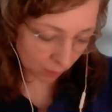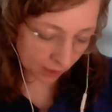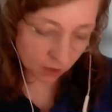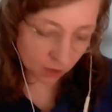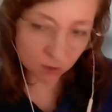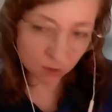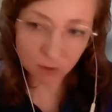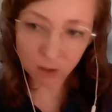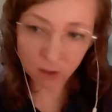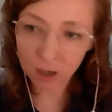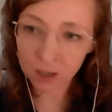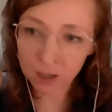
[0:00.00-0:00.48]
I would
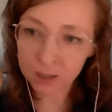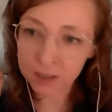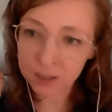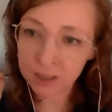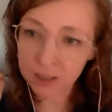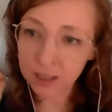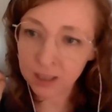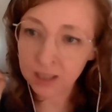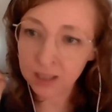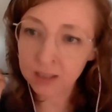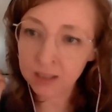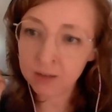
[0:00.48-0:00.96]
like to
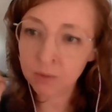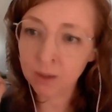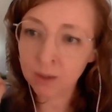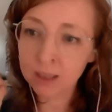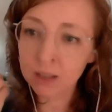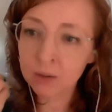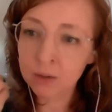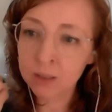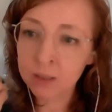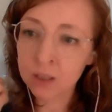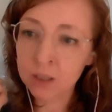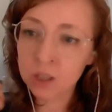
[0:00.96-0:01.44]
ask is
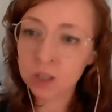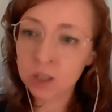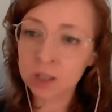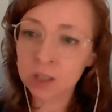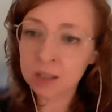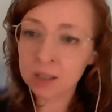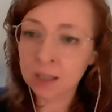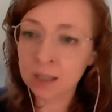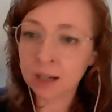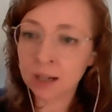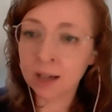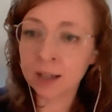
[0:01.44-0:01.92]
one
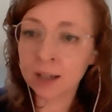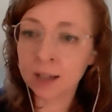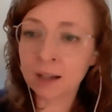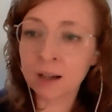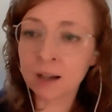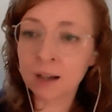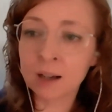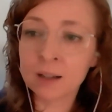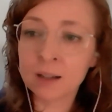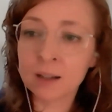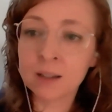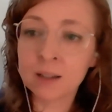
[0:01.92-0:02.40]
question that
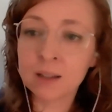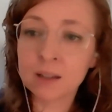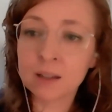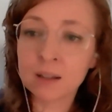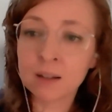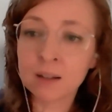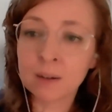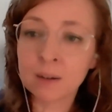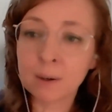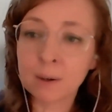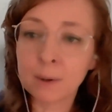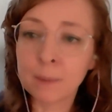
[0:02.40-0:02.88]
I got.
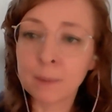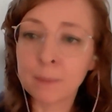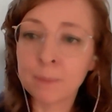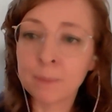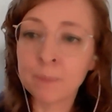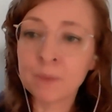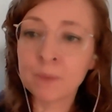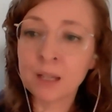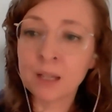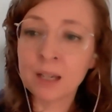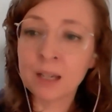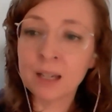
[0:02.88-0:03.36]

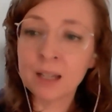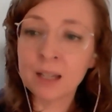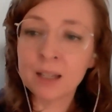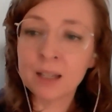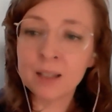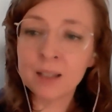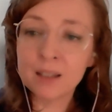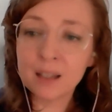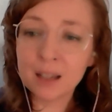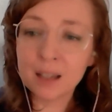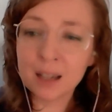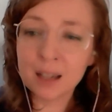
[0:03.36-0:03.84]

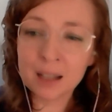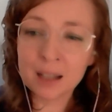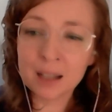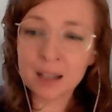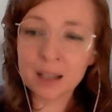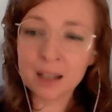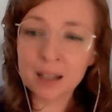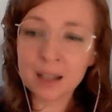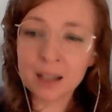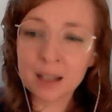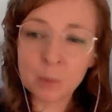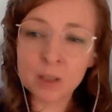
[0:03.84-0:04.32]
Is there
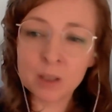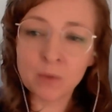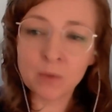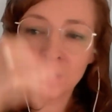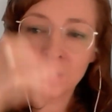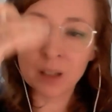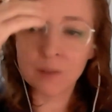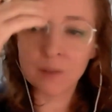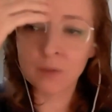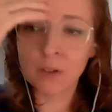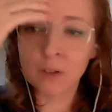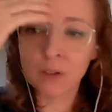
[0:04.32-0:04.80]
any
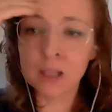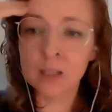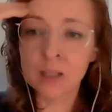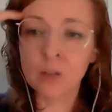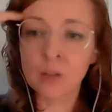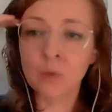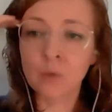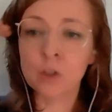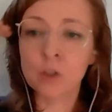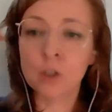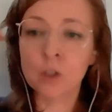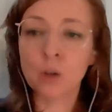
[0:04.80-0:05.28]
specific
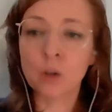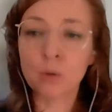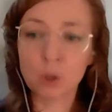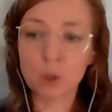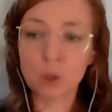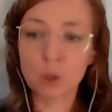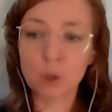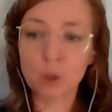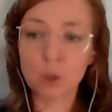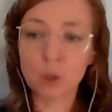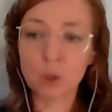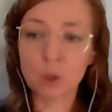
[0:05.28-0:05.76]
advice for
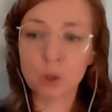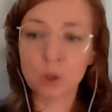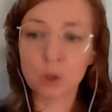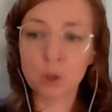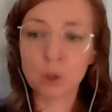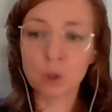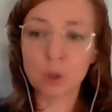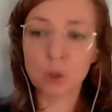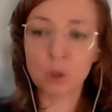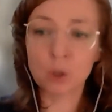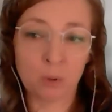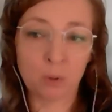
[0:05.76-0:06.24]
social
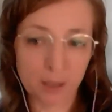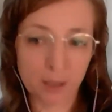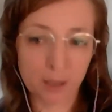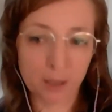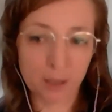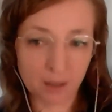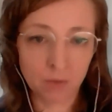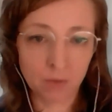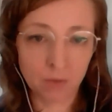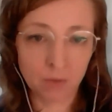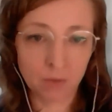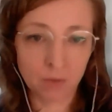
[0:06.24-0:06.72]

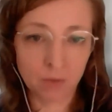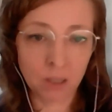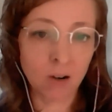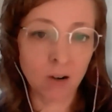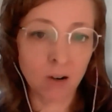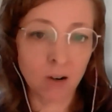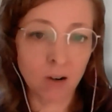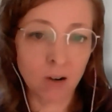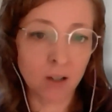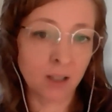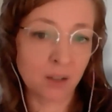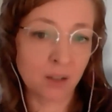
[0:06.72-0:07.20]
enterprises
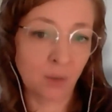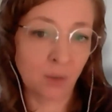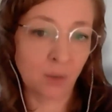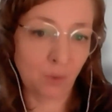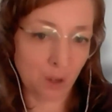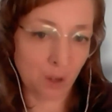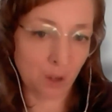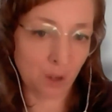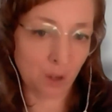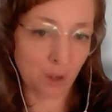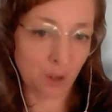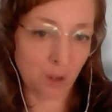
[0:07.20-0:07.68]
regarding
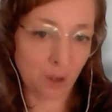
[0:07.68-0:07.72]
these